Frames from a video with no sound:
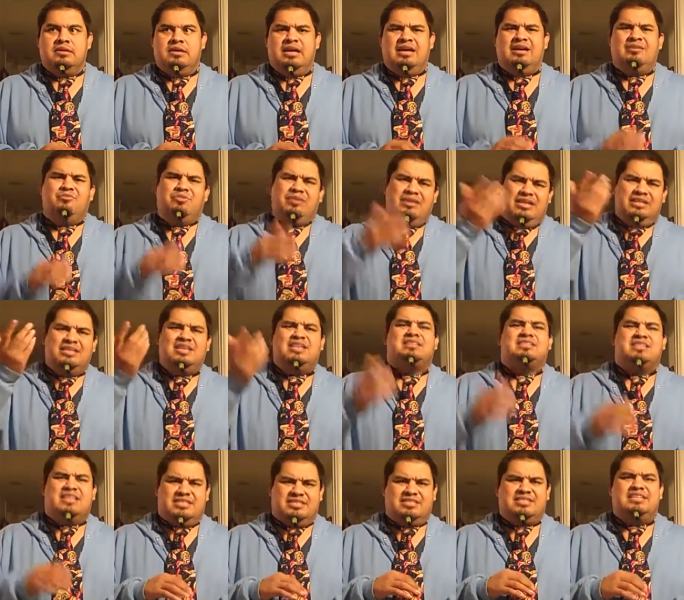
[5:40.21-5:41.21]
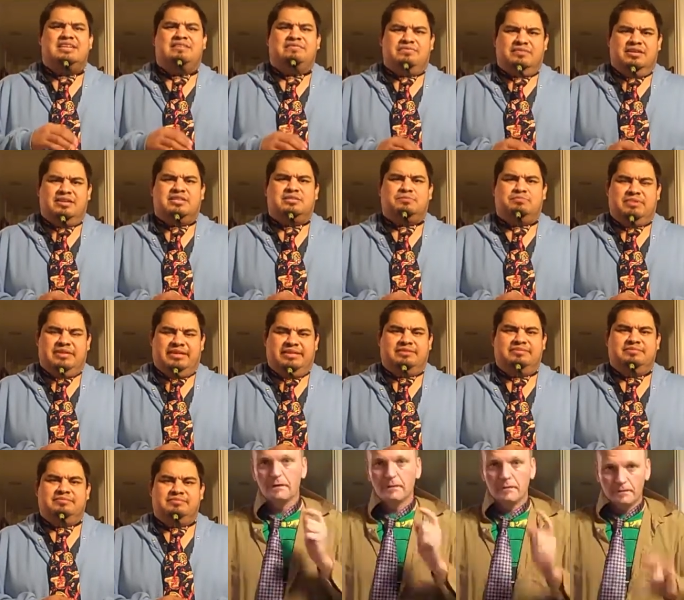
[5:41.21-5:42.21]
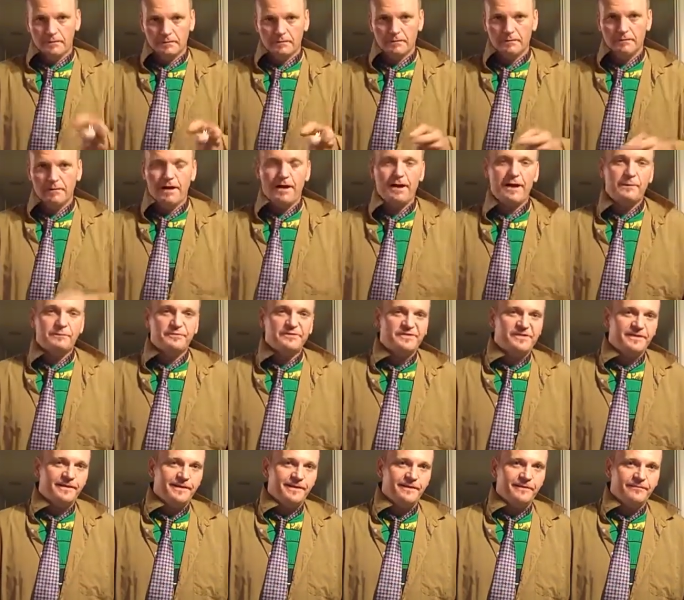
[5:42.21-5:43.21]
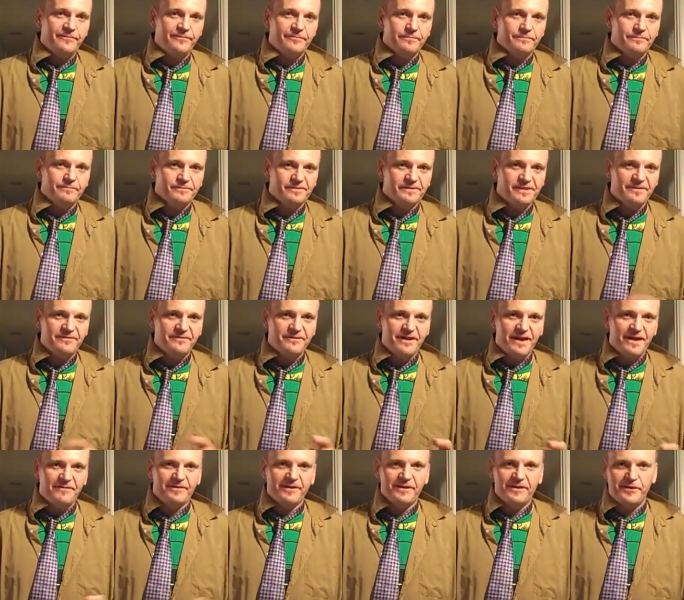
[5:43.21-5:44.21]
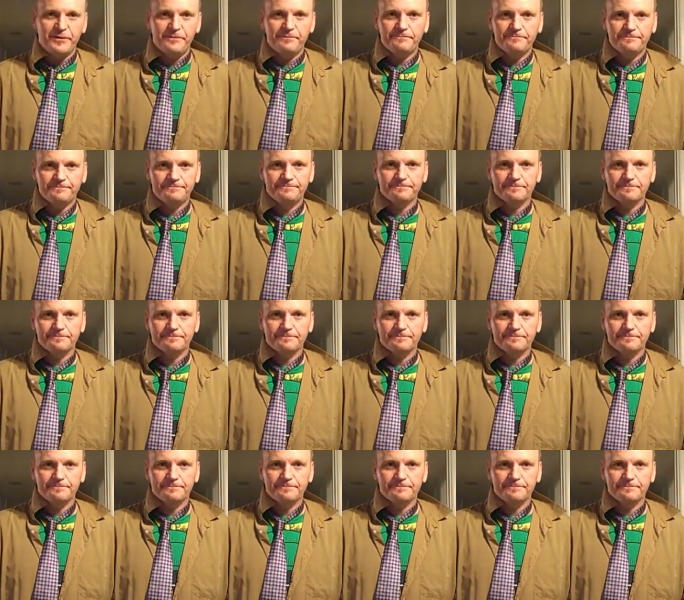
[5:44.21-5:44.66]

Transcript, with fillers: well, let Steve explain. Okay. Hi, I'm Steve. Steve and Dave again.